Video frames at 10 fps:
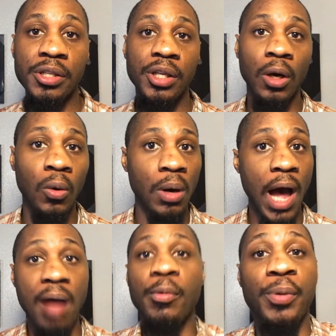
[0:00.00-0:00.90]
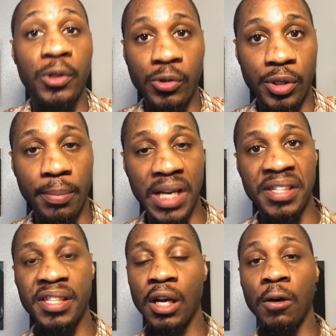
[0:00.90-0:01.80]
So I'm a producer
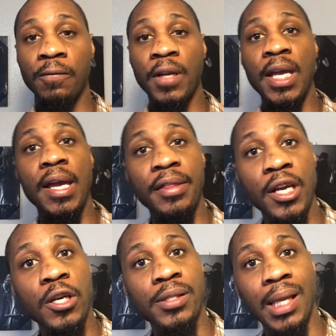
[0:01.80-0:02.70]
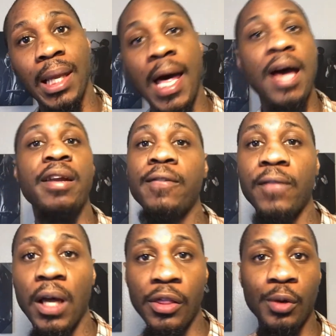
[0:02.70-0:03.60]
myself, and there's a lot of
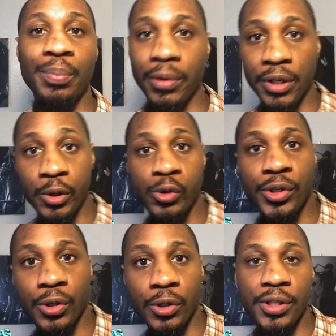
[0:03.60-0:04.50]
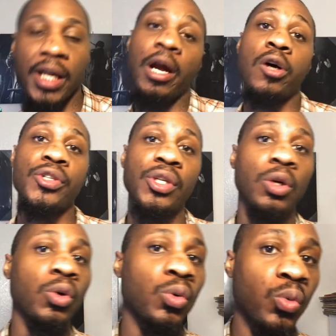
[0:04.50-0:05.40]
other producers that
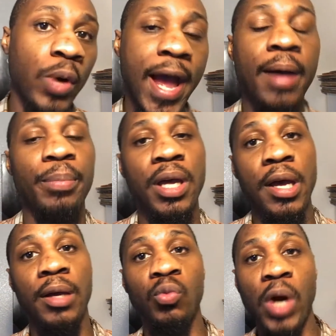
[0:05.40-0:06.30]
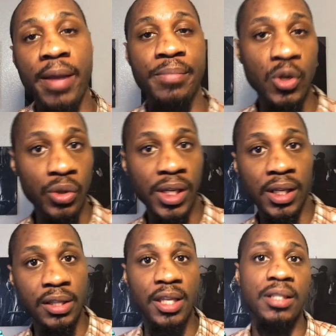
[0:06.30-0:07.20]
also rap and write
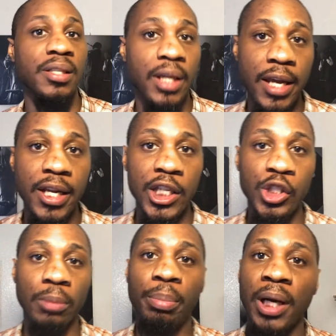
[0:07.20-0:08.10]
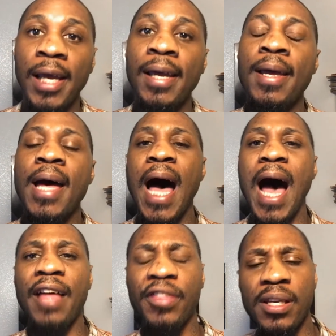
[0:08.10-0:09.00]
music and things of that nature. But
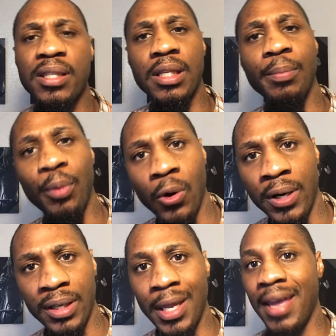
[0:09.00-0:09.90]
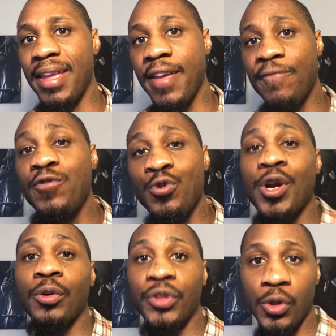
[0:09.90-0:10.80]
I think it's important that if you
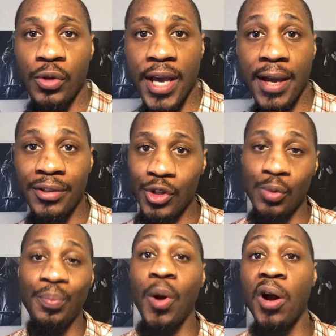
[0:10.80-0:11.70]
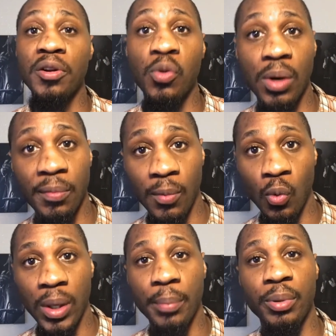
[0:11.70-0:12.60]
don't do that, to partner with,
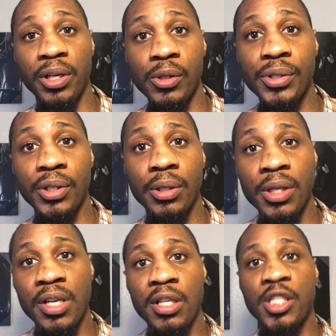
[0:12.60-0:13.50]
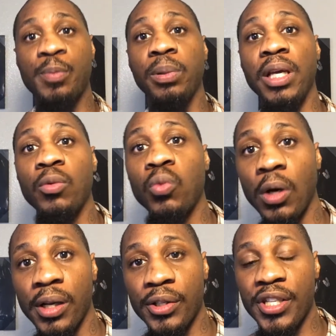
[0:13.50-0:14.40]
with a producer, split
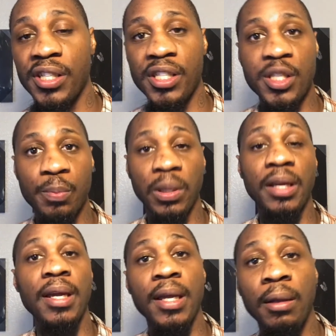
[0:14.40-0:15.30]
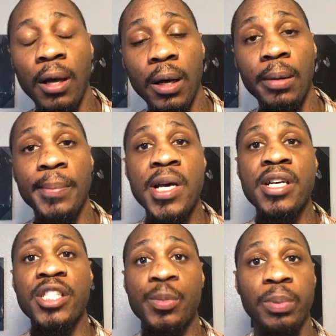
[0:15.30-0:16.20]
royalties, split income,
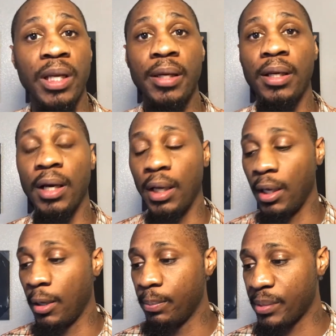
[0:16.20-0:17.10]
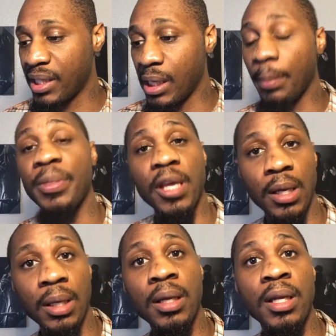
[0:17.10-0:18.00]
split um,
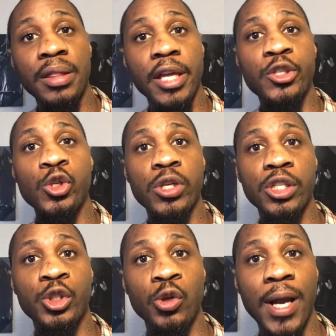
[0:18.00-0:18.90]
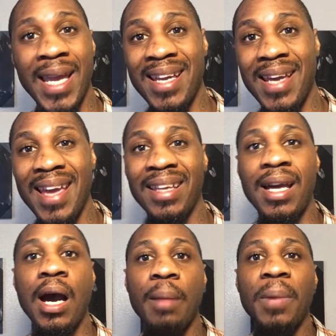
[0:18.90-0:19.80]
something that you can trade and
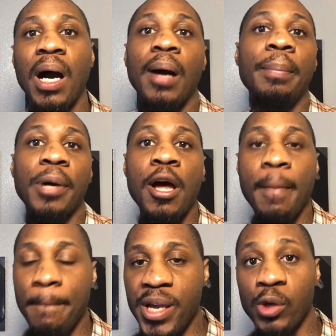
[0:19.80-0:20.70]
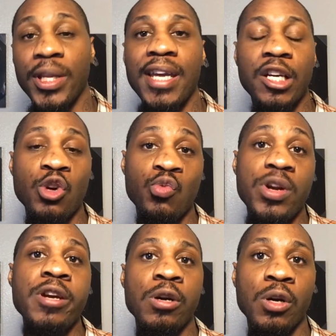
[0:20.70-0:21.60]
come up, build a
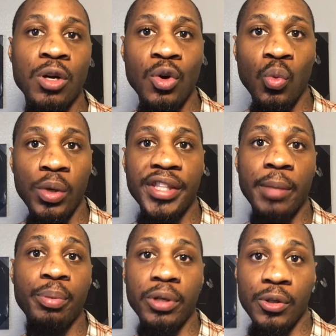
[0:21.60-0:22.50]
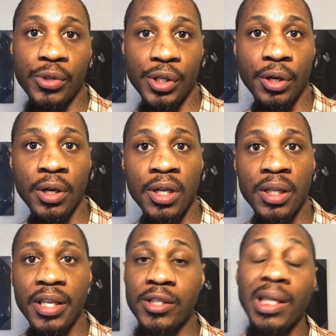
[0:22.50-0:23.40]
career with a producer.
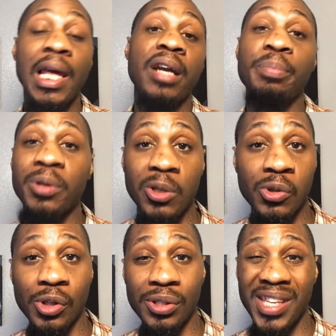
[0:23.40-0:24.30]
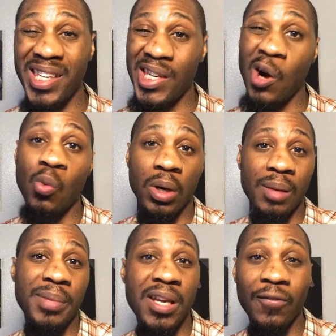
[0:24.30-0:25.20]
There's a lot of producers that don't want
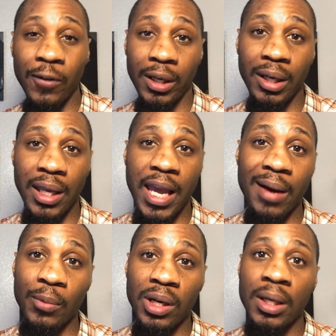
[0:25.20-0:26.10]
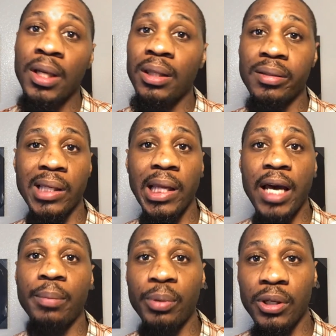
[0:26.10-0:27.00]
to be in front of the camera. There's a
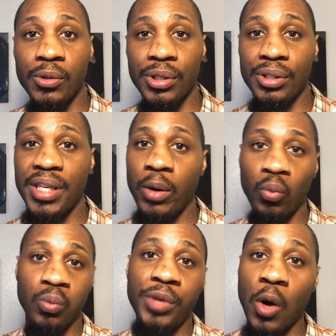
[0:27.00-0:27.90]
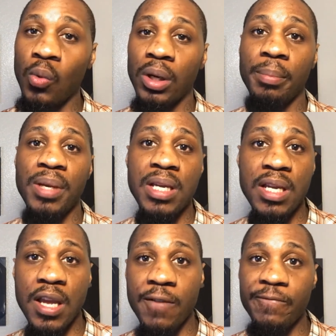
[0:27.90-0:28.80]
lot of producers that don't want to
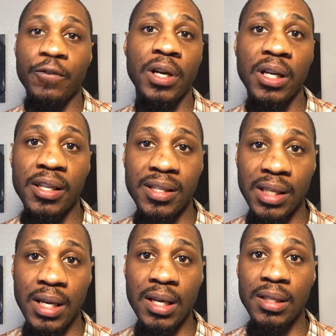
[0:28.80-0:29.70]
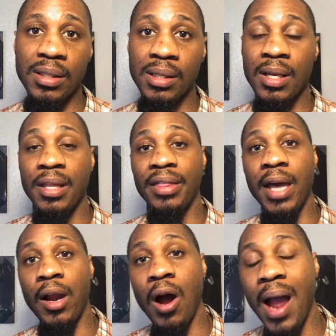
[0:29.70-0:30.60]
be in front of the scenes,
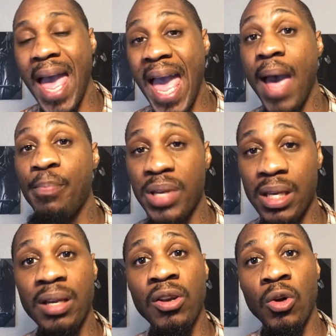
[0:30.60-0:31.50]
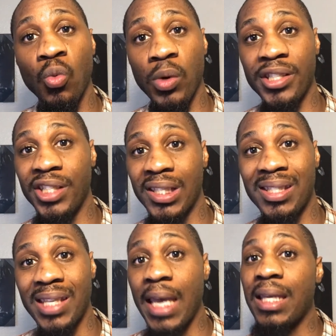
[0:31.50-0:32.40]
that are happy with
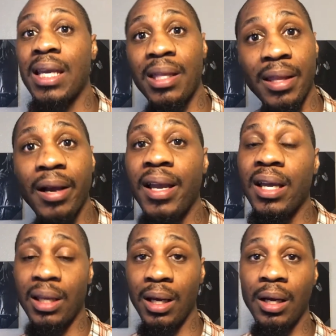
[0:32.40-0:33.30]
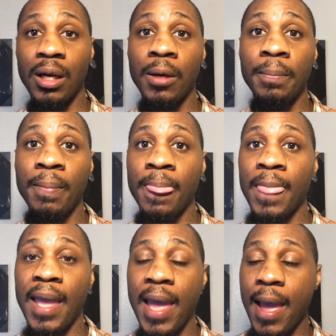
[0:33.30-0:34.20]
just taking their income
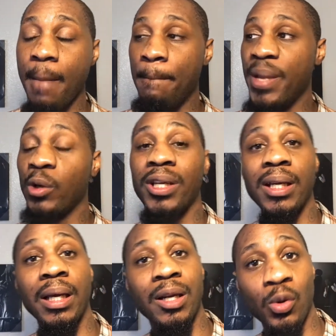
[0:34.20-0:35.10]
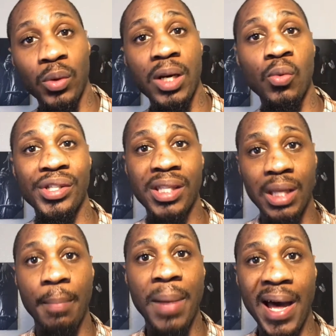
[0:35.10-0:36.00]
and building a career with
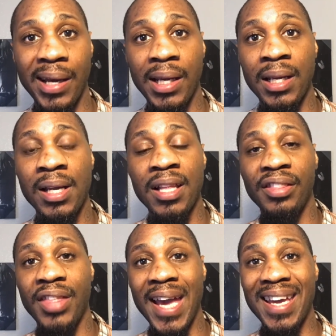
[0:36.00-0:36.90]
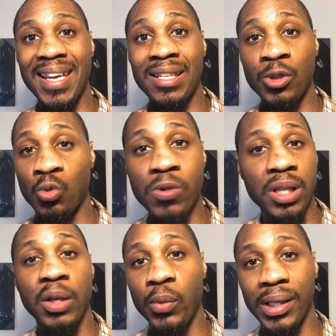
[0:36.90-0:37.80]
somebody that is
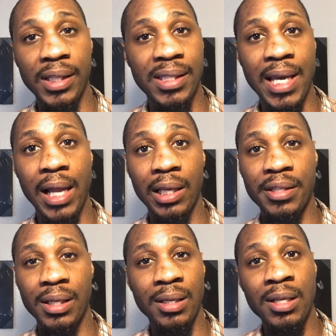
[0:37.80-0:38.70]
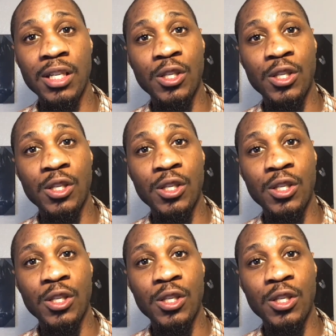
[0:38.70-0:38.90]
really, really talented.